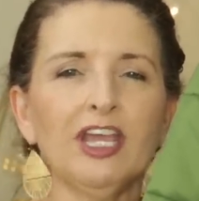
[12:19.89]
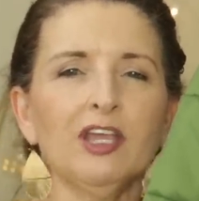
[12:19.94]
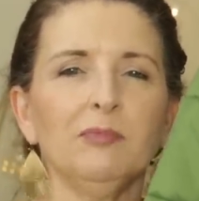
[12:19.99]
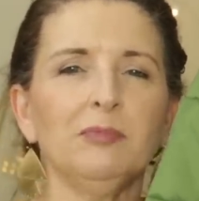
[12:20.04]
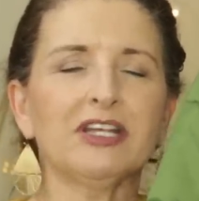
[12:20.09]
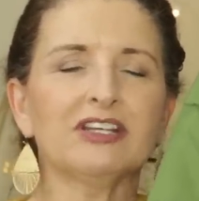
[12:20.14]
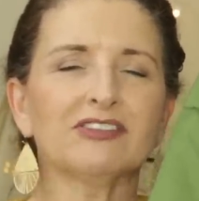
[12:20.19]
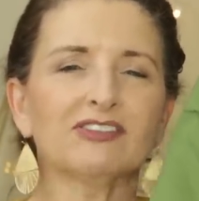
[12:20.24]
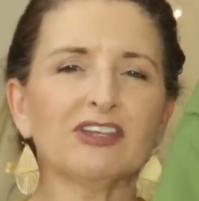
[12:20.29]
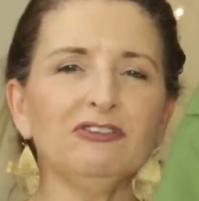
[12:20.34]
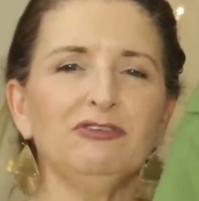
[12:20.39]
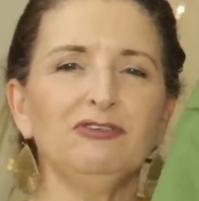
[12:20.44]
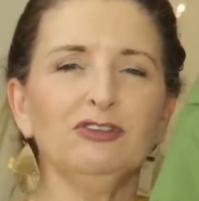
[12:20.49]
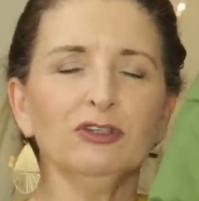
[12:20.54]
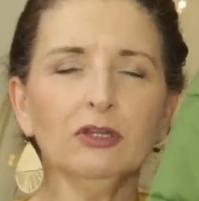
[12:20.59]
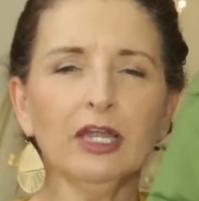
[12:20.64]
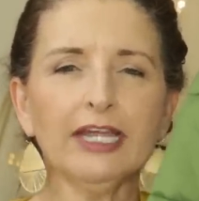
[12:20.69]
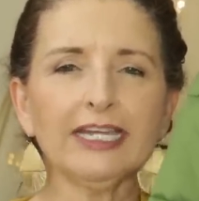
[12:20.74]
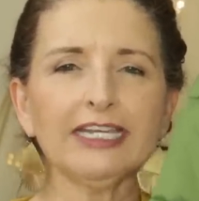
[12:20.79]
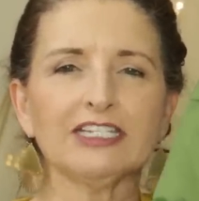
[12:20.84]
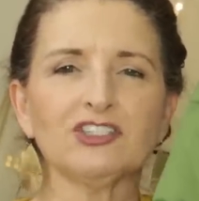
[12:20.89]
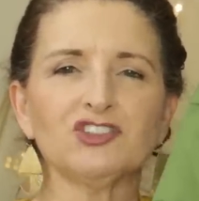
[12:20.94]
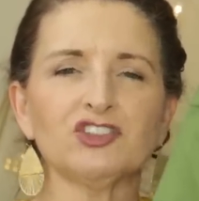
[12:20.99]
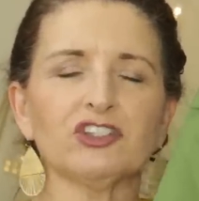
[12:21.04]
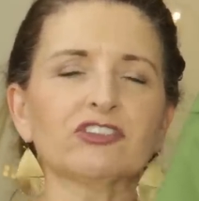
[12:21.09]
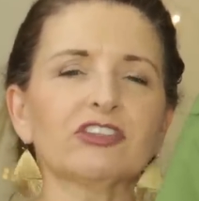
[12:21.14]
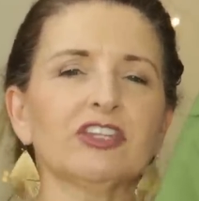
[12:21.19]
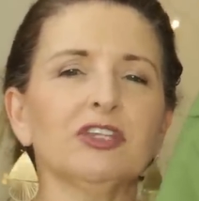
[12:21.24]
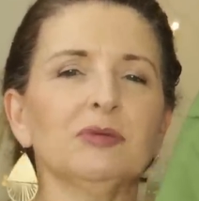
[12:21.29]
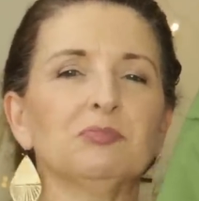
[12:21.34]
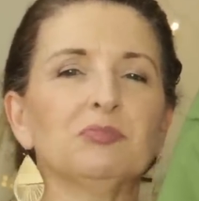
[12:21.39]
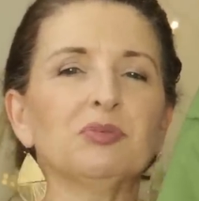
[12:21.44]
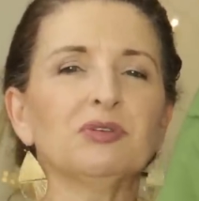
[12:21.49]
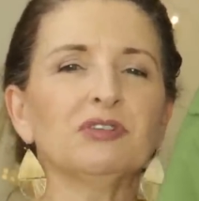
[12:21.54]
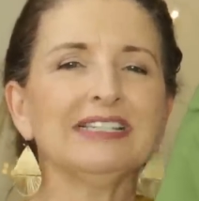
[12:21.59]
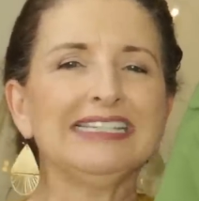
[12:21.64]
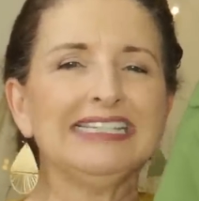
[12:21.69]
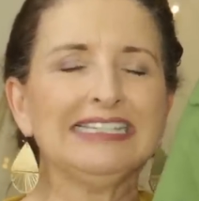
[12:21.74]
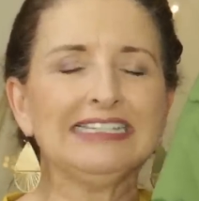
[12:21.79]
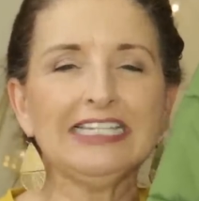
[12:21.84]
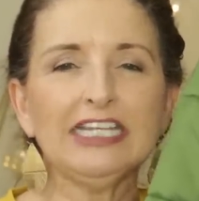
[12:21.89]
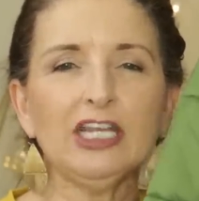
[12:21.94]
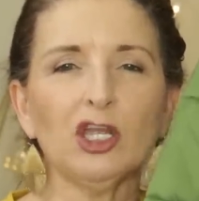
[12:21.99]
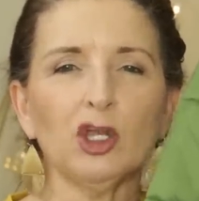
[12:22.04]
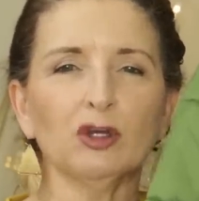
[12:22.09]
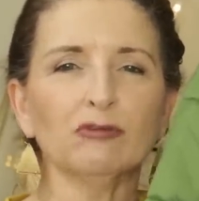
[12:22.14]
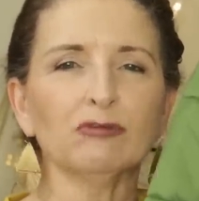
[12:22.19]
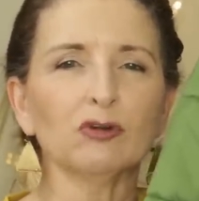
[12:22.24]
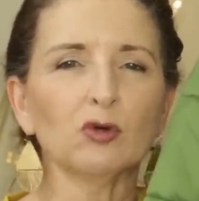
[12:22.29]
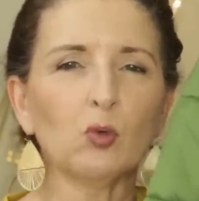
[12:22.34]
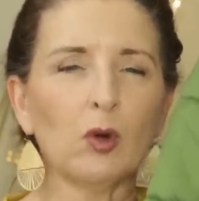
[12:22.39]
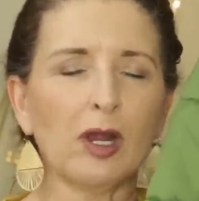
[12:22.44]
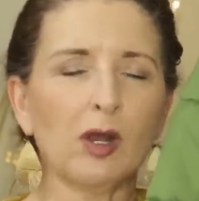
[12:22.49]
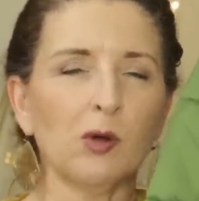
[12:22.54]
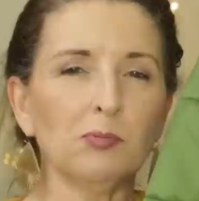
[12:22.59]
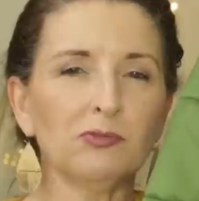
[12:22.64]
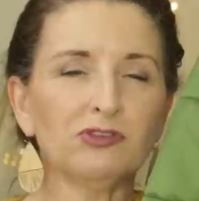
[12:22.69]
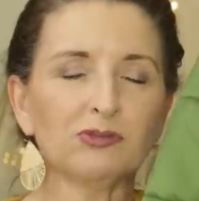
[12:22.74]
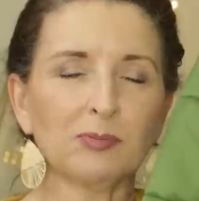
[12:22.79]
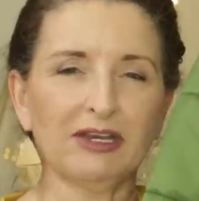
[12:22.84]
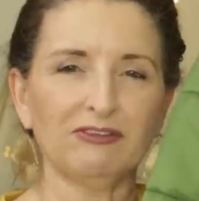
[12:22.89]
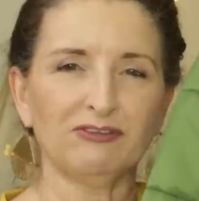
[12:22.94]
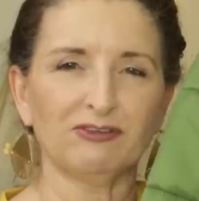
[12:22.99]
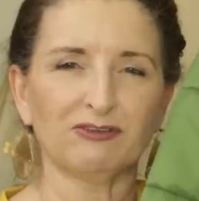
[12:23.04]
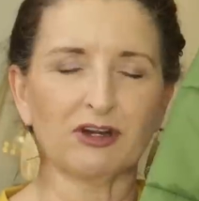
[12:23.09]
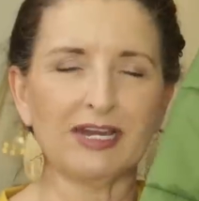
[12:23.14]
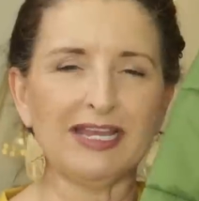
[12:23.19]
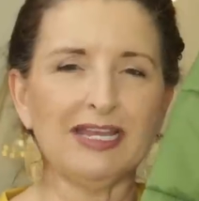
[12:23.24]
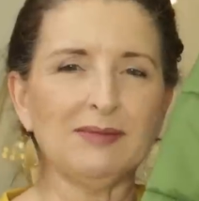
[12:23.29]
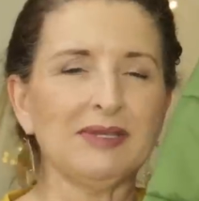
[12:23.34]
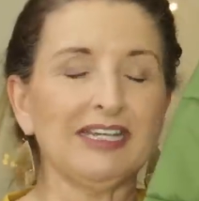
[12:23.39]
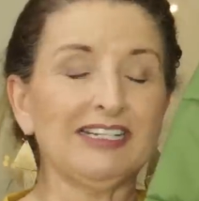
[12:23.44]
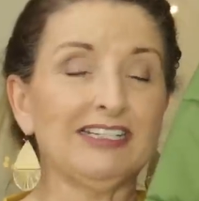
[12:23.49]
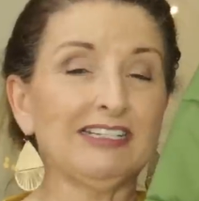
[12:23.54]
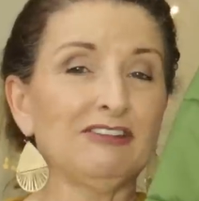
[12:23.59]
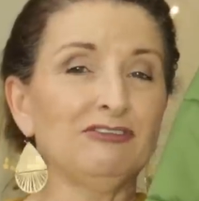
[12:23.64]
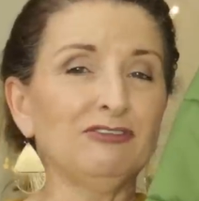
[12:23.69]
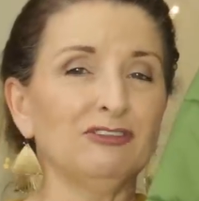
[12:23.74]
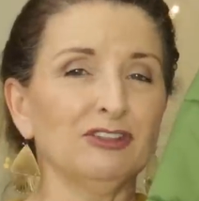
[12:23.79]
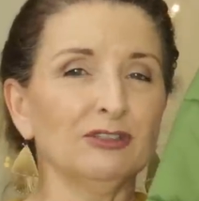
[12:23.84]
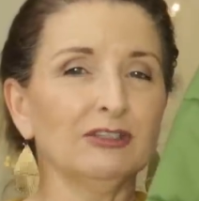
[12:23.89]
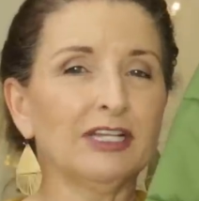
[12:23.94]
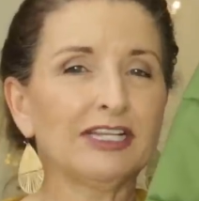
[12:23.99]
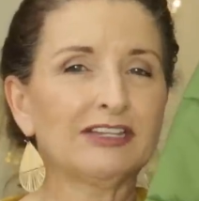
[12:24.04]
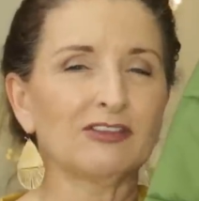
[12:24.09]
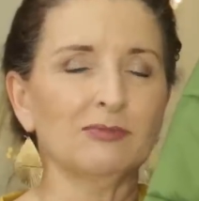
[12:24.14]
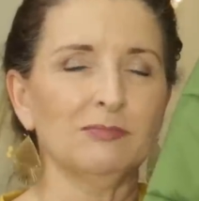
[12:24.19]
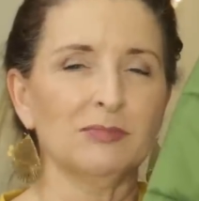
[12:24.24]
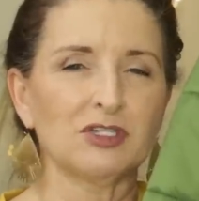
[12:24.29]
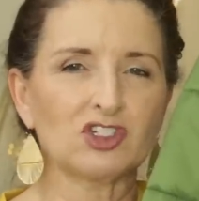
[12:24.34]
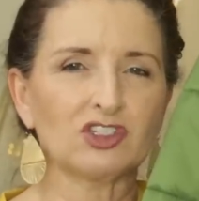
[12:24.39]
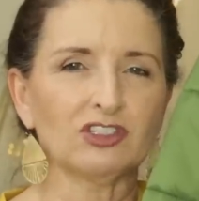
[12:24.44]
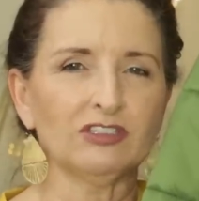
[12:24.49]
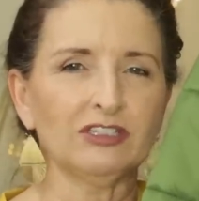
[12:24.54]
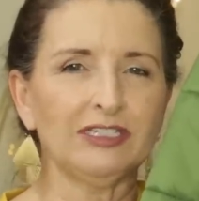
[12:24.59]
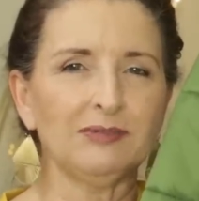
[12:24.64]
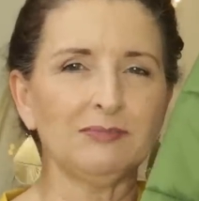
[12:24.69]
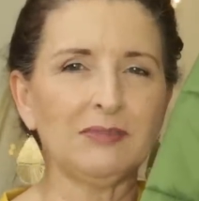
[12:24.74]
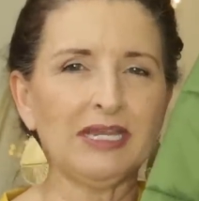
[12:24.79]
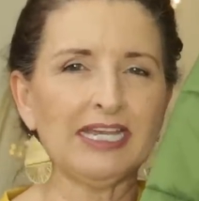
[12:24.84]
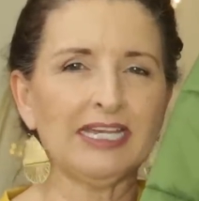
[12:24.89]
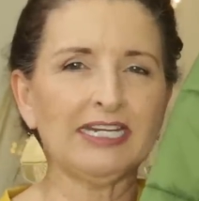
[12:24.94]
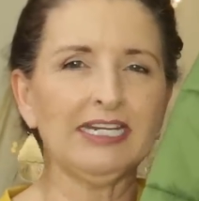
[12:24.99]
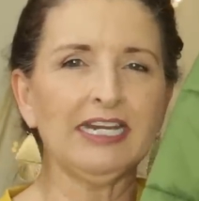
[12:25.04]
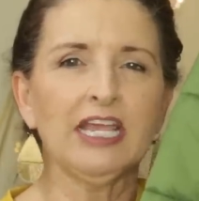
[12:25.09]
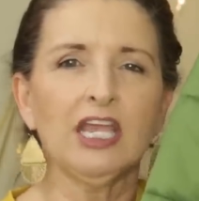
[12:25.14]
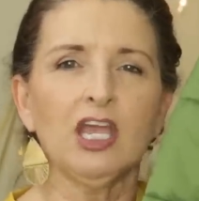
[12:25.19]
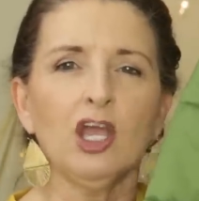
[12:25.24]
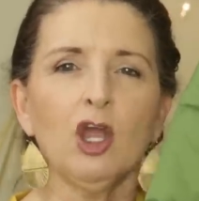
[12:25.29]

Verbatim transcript: because I feel like it just completely overwhelms my frame and I feel like the Michelin man.